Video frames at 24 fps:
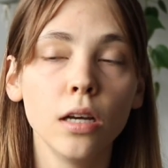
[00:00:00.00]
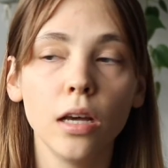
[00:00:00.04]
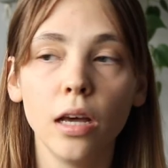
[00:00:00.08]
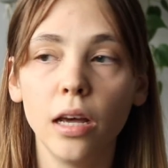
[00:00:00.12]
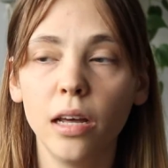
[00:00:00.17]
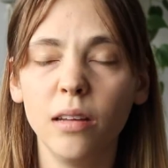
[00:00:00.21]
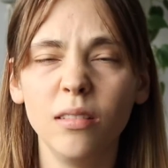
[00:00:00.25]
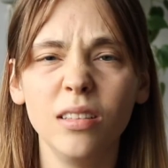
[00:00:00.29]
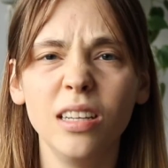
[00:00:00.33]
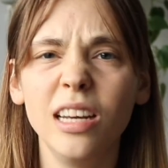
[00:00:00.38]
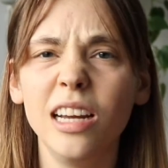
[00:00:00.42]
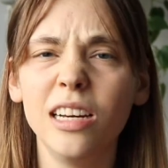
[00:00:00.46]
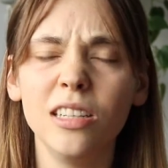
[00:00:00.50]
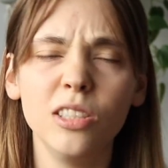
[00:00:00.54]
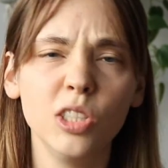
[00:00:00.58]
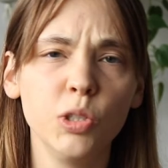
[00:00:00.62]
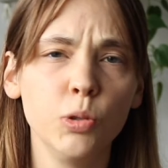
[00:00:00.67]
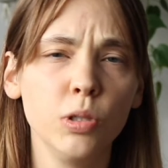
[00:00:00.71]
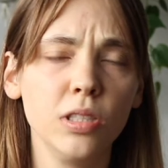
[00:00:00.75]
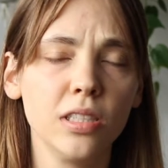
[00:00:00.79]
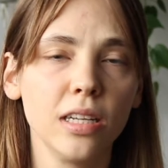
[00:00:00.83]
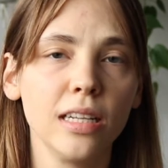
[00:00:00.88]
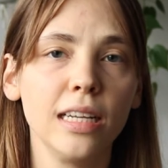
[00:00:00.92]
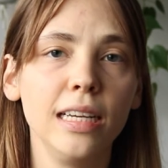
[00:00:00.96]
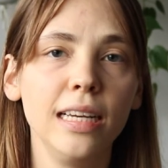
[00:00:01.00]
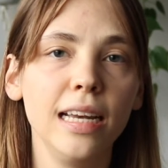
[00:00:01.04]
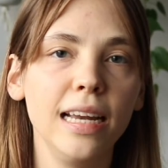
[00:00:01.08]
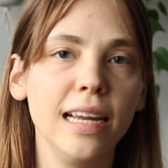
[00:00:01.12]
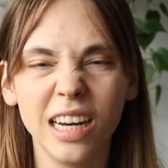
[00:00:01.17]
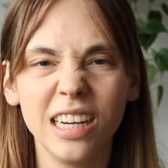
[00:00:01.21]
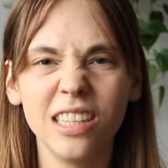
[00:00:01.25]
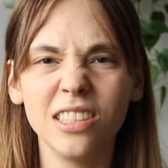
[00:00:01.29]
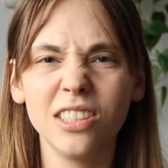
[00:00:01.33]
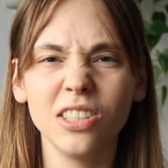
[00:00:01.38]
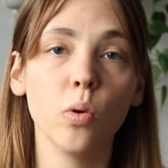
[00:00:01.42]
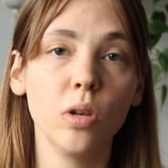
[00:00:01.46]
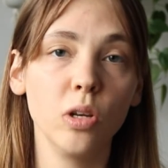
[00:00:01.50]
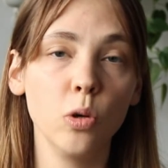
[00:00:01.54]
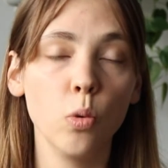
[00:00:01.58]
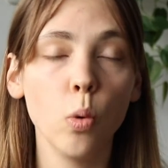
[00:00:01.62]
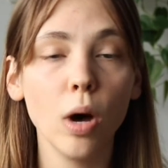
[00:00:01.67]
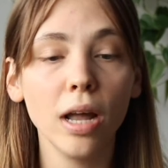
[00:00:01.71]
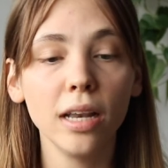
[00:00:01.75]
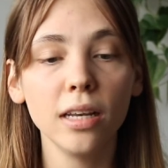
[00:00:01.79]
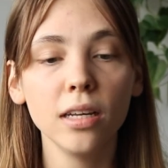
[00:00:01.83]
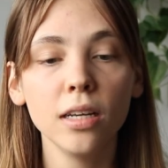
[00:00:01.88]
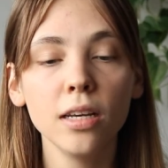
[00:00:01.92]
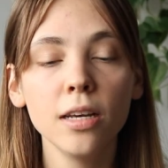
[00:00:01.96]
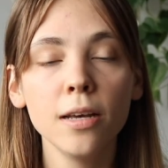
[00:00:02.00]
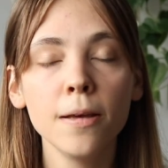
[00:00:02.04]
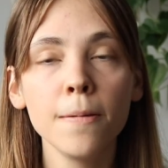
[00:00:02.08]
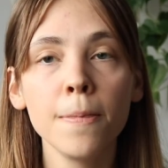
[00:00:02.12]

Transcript: And here in Switzerland there is only one,